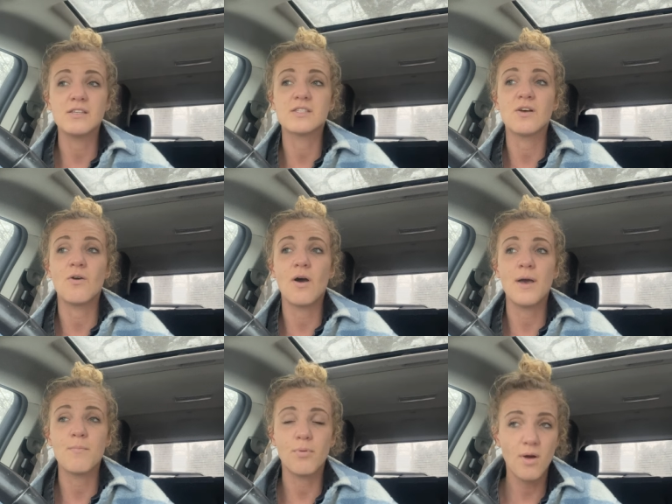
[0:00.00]
so
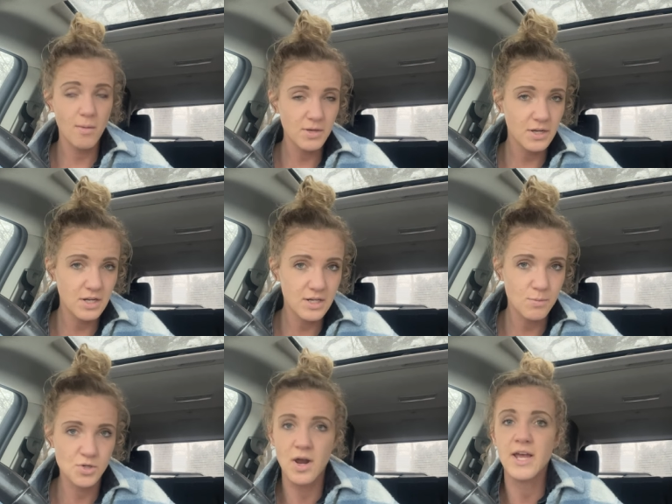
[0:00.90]
I'm probably going to end
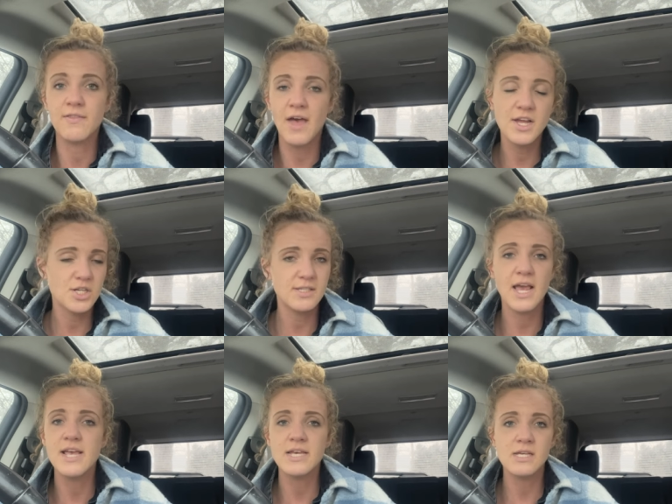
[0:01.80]
up trying that, just
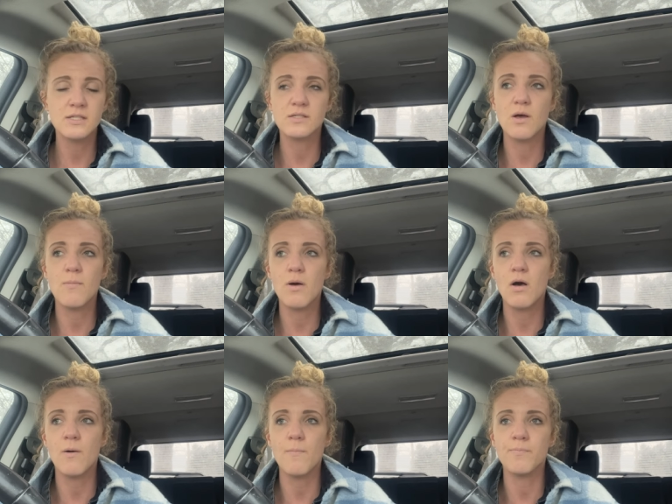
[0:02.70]
hanging some
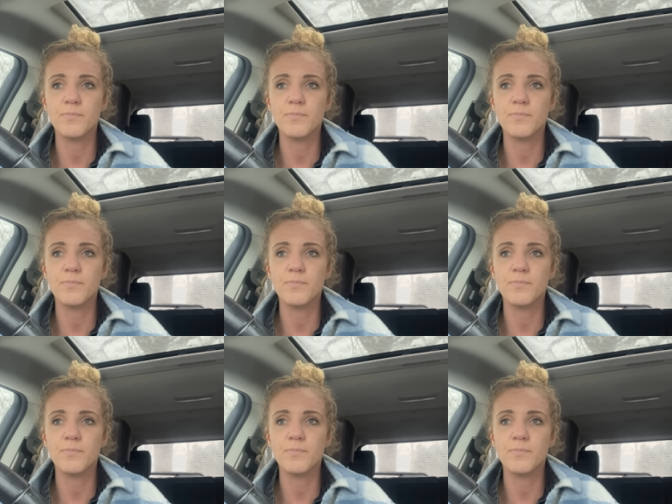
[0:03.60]
um,